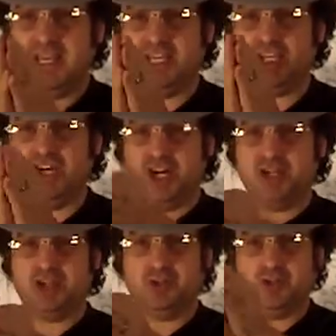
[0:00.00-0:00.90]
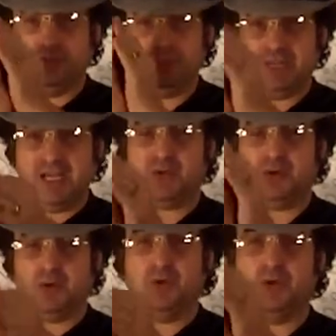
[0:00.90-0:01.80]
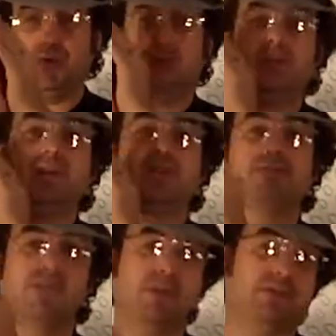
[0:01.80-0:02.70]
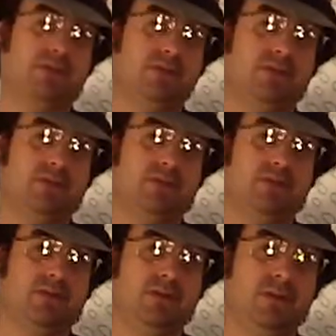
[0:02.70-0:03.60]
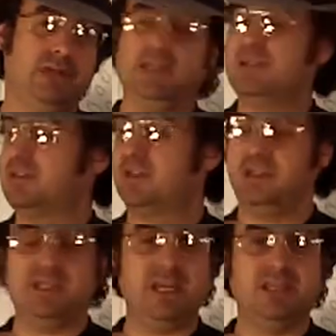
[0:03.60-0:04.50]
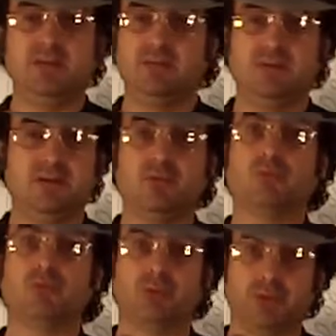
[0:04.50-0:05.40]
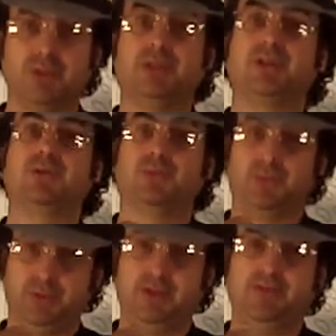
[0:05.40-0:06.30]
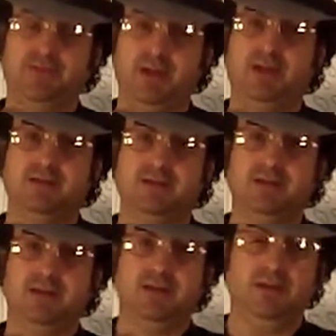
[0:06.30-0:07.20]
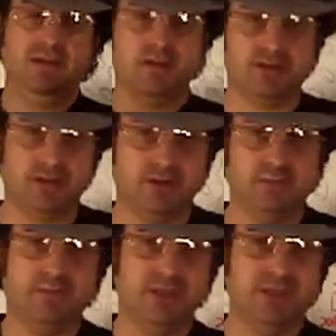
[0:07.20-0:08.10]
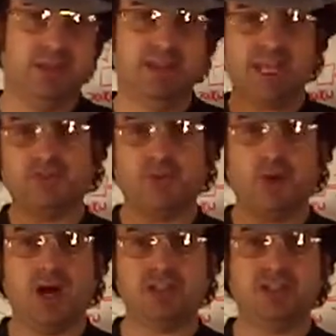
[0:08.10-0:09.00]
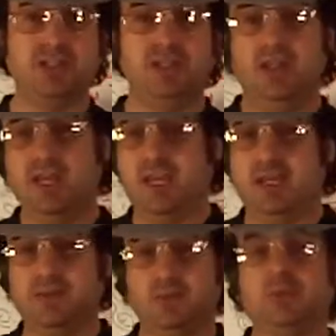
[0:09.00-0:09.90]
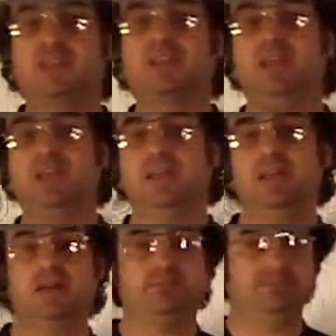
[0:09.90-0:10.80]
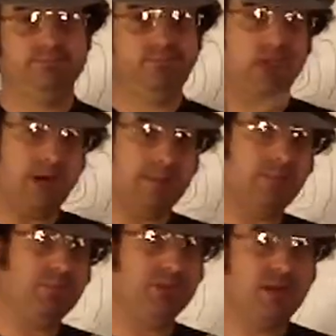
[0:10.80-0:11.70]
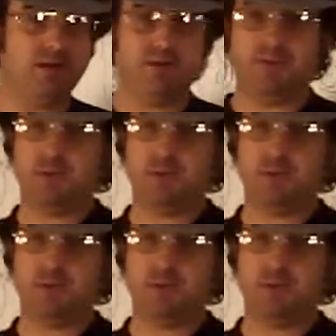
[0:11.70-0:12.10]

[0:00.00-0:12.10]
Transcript: a conical black hole in front of you. And that's going to yank you along really, really fast. So, thanks for watching. And once again, comment below if